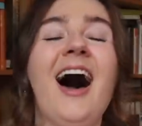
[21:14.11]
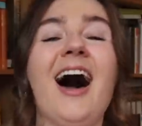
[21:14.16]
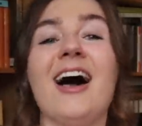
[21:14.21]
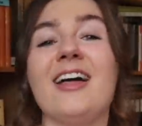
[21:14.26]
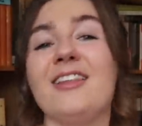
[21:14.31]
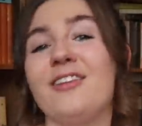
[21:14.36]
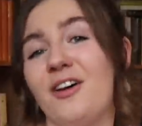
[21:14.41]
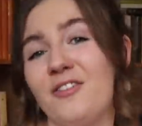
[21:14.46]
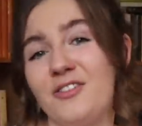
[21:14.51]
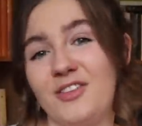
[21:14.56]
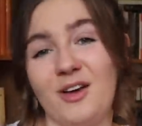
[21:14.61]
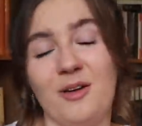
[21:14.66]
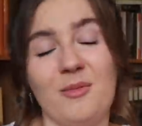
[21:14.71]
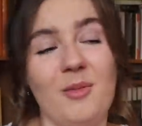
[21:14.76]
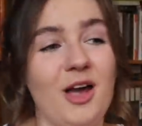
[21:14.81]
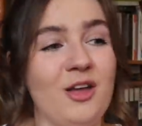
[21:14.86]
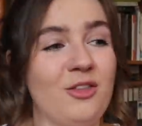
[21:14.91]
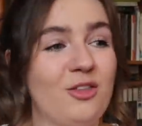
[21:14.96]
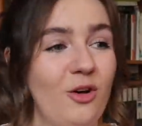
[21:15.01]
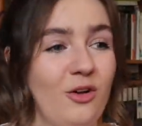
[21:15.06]
I loved them.
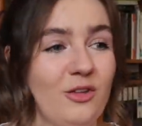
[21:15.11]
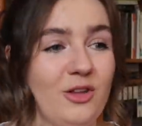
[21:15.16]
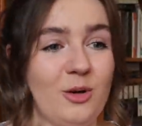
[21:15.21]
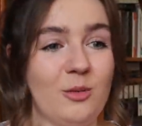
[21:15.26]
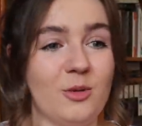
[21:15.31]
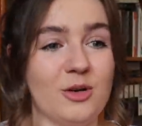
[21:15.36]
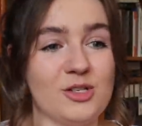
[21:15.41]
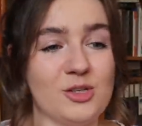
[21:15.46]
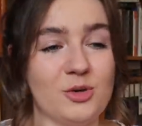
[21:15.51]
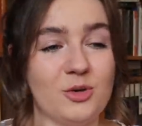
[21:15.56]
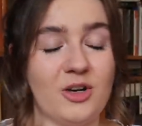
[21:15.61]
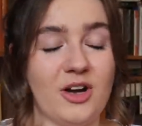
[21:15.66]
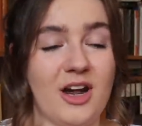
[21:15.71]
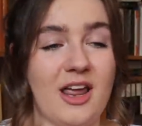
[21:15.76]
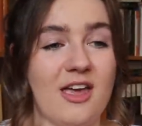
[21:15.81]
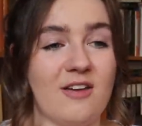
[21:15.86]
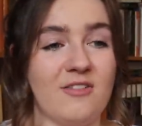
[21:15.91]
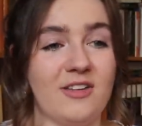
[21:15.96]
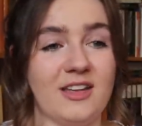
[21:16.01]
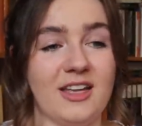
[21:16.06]
I thought they were so
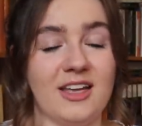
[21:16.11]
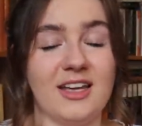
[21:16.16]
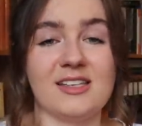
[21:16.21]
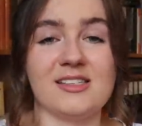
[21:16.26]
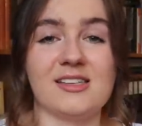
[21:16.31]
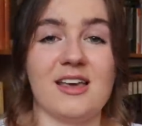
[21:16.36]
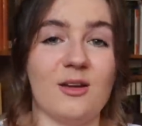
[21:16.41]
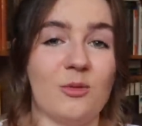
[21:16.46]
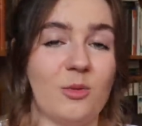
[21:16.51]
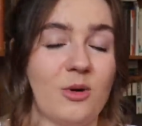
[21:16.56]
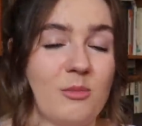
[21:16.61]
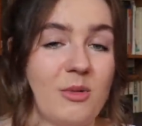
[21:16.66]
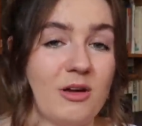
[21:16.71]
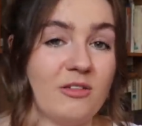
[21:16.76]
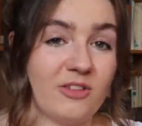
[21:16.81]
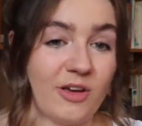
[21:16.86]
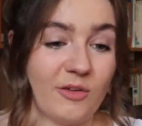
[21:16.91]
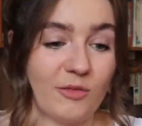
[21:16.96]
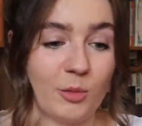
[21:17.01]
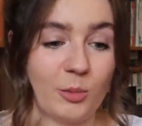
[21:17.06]
creative, and like I said, one of my
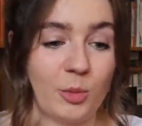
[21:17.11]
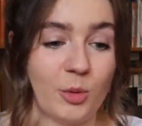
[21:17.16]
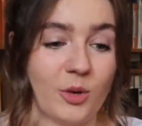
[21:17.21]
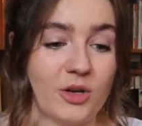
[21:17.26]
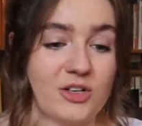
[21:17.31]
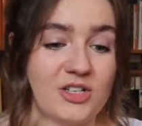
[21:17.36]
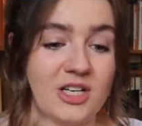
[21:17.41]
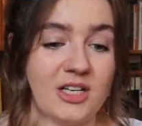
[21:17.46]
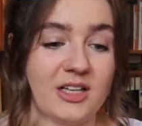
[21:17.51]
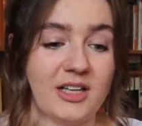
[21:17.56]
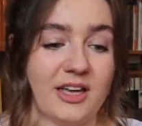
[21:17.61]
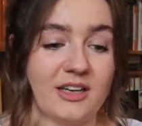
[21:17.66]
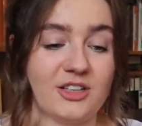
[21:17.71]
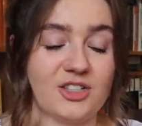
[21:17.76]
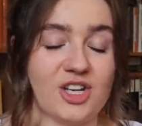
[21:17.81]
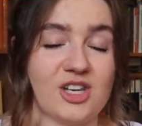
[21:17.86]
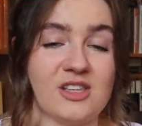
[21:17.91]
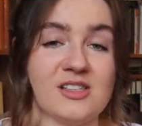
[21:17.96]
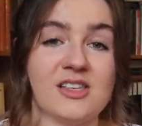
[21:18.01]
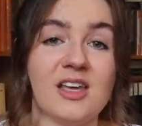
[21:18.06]
favourite poetry
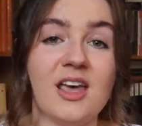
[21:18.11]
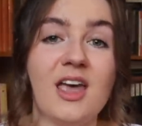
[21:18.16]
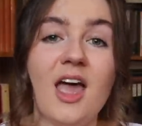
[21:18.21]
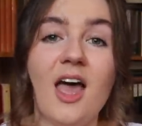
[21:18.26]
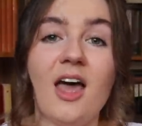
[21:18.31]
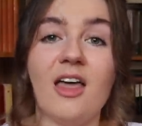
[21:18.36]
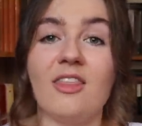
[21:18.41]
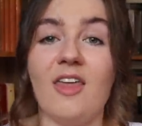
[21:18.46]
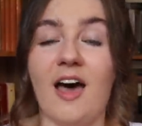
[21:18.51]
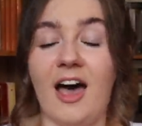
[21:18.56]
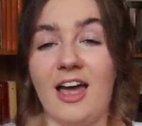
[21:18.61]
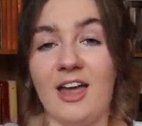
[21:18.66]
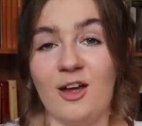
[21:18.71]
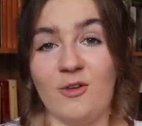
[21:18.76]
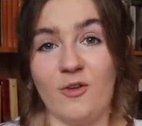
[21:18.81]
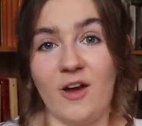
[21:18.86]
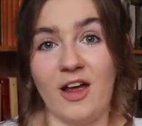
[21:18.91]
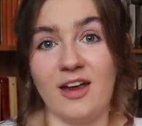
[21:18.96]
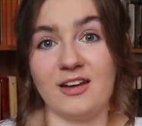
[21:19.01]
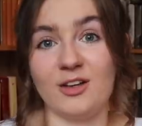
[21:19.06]
collections that I
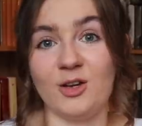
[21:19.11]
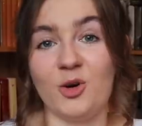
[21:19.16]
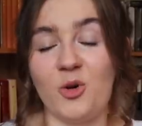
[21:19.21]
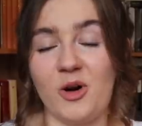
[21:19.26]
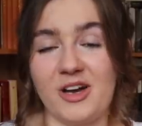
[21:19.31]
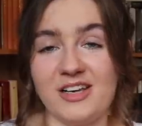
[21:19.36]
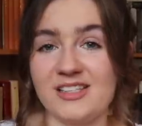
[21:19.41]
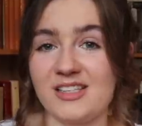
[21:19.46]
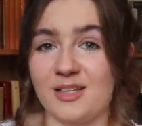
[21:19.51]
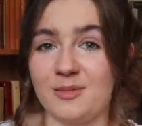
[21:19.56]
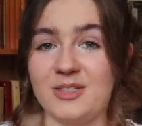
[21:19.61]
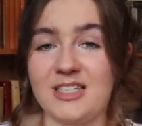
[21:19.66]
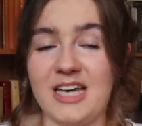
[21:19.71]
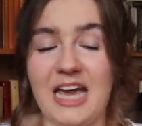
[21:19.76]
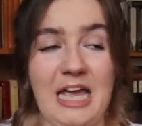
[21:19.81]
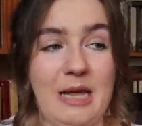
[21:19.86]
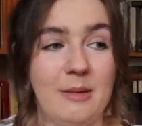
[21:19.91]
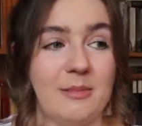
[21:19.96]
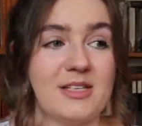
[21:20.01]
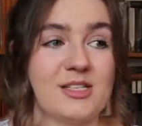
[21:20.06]
have read in quite some
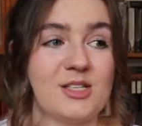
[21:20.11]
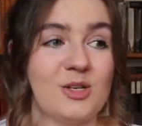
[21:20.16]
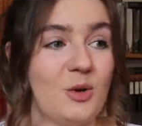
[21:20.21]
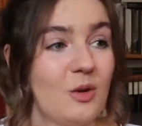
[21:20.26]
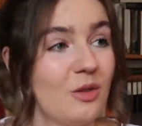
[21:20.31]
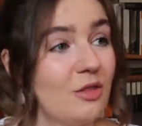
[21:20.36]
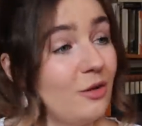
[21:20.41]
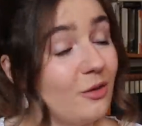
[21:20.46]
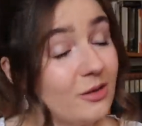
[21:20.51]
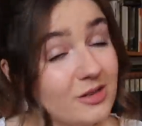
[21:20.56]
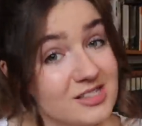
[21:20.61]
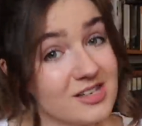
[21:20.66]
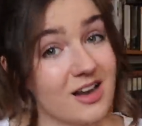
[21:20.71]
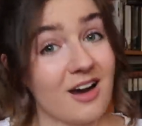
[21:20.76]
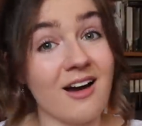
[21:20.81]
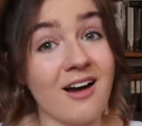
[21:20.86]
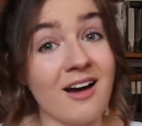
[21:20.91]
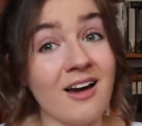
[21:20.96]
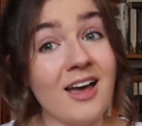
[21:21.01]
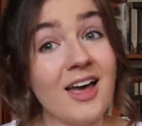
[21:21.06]
time. So those
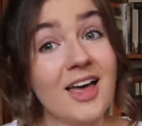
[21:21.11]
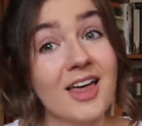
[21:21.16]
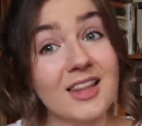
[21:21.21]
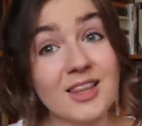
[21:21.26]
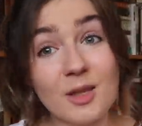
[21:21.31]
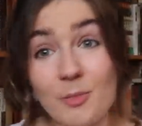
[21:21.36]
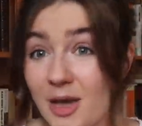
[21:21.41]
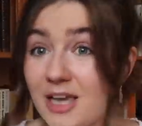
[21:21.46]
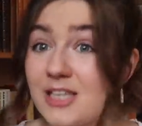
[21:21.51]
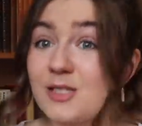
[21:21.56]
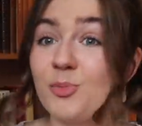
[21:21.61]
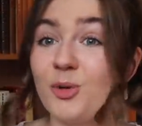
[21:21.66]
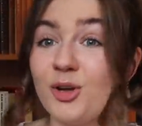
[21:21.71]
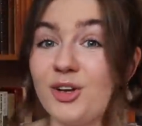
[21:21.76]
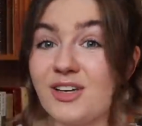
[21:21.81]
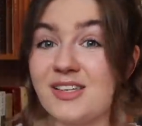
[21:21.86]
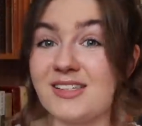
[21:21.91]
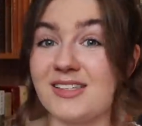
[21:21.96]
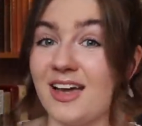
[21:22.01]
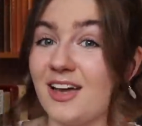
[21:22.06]
are the best
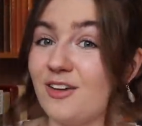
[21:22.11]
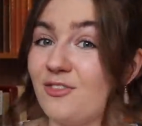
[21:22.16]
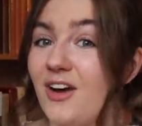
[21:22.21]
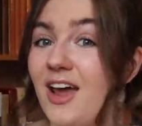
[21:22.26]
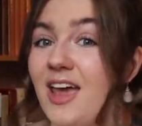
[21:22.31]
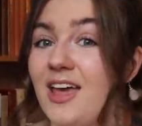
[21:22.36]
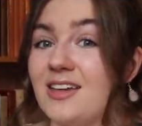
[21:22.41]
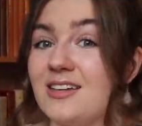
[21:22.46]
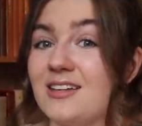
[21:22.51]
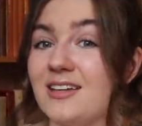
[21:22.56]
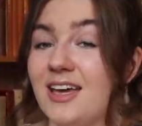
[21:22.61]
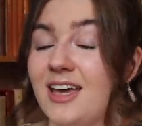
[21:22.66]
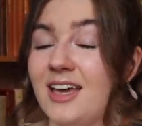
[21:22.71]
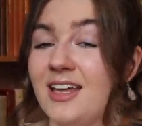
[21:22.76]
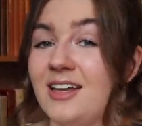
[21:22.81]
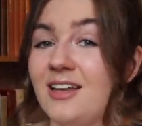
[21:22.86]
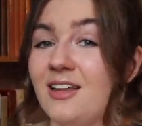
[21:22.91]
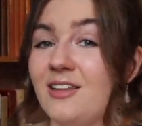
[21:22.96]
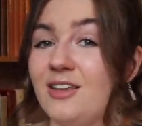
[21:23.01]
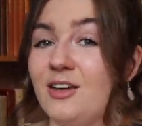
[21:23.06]
books I've read
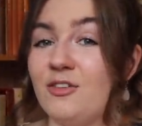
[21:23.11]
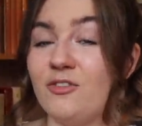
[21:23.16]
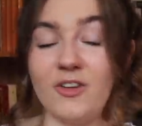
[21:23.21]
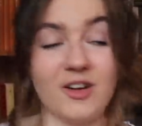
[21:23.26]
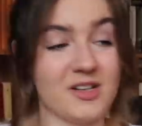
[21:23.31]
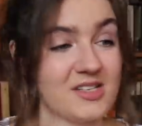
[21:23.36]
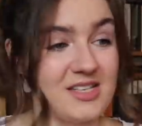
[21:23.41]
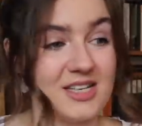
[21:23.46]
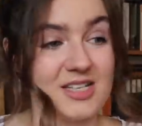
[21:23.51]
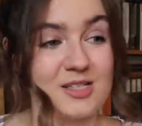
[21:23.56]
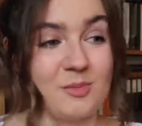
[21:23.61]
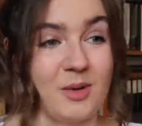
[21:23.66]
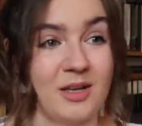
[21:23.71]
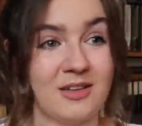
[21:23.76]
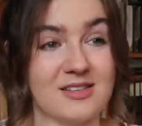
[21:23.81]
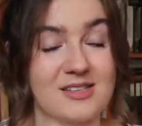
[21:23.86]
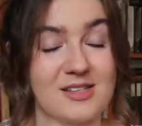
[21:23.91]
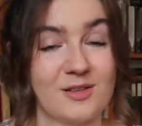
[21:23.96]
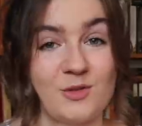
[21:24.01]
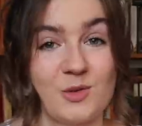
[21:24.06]
in the first 6
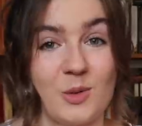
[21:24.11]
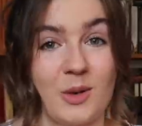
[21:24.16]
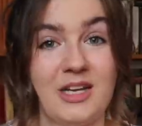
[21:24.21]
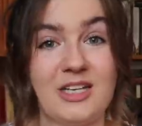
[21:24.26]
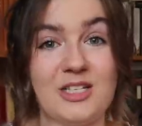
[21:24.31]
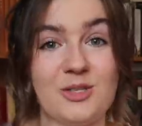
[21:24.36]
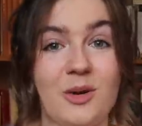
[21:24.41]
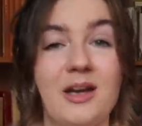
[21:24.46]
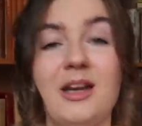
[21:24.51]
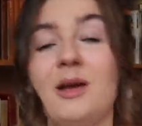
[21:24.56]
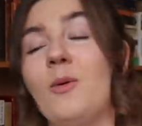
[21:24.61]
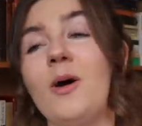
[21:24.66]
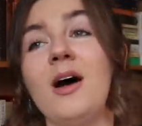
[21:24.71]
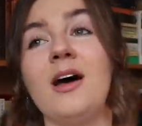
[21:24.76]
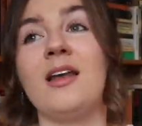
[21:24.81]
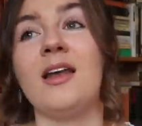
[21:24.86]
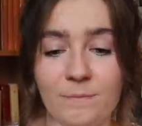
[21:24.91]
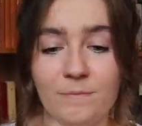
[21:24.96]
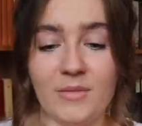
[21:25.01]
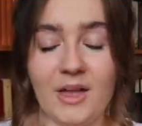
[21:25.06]
months of
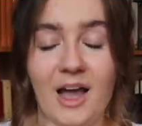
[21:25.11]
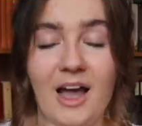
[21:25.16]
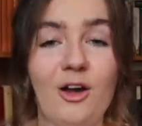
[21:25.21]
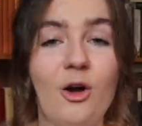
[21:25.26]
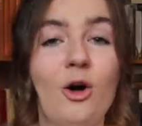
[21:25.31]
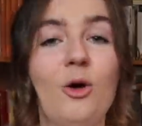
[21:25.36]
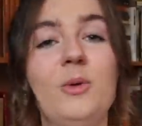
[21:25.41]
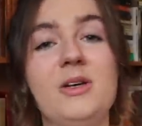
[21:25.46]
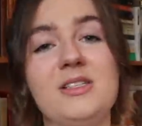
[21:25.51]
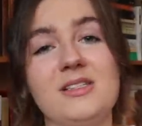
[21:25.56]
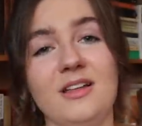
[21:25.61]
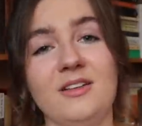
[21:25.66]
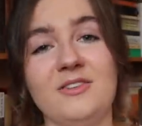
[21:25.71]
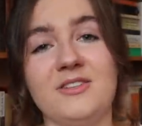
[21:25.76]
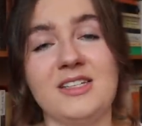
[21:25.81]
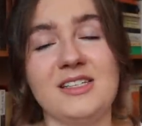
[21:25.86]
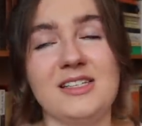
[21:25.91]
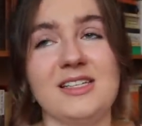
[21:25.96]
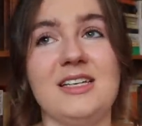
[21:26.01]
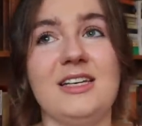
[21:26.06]
2021. I
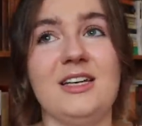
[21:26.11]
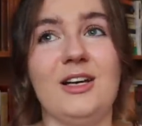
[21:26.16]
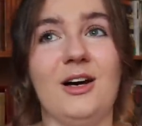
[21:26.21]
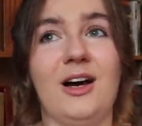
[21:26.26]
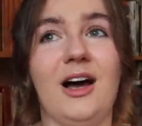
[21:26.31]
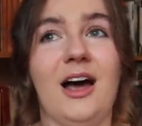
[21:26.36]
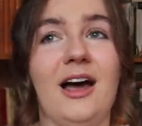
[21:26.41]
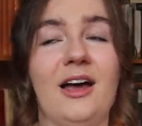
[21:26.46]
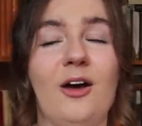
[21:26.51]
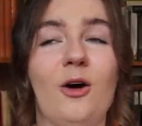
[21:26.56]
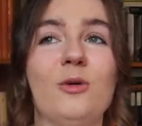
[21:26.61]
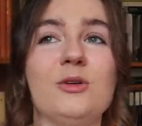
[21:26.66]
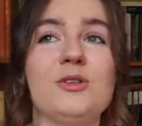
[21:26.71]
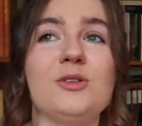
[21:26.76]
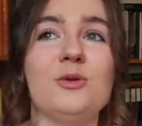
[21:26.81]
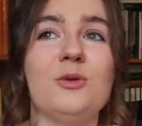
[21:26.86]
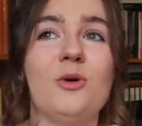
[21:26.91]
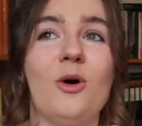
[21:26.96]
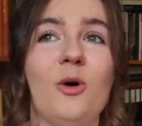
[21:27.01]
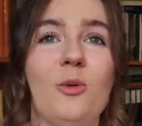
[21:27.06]

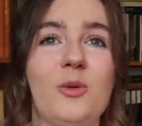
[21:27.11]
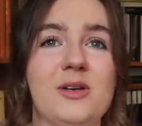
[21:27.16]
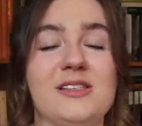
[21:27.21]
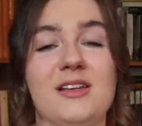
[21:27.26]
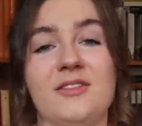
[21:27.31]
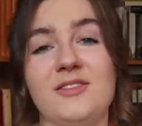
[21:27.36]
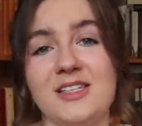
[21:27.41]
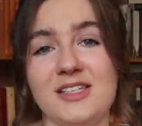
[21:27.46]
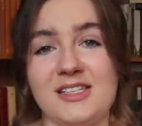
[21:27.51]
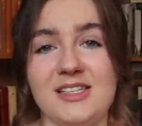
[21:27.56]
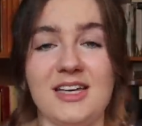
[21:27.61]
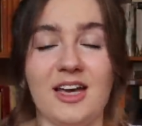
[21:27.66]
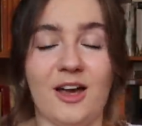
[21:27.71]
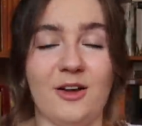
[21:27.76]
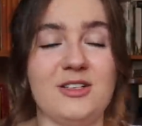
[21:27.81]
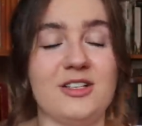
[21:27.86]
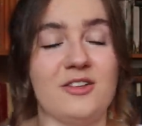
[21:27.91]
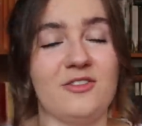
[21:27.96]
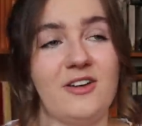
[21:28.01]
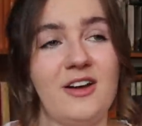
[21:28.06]
also always love to see
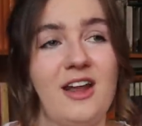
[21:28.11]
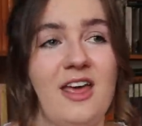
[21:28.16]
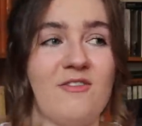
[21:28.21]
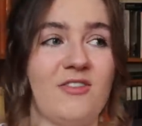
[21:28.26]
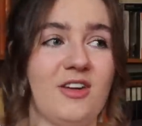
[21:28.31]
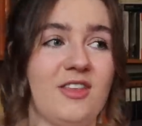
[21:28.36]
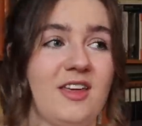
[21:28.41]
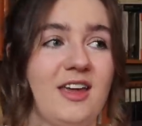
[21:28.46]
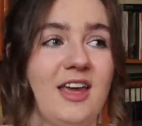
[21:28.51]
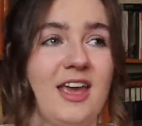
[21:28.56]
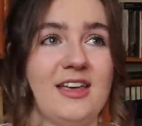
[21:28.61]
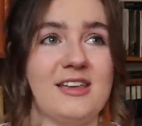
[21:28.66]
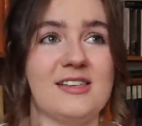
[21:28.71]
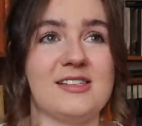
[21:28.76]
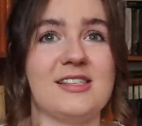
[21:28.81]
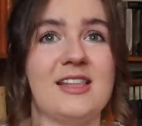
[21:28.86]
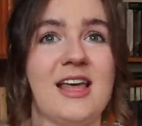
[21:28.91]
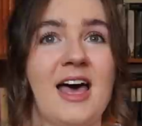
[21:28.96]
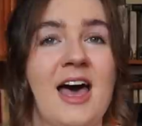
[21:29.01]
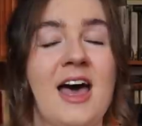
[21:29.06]
how different everything
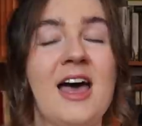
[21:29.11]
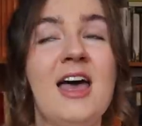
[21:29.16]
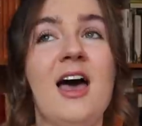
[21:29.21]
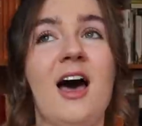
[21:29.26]
is, that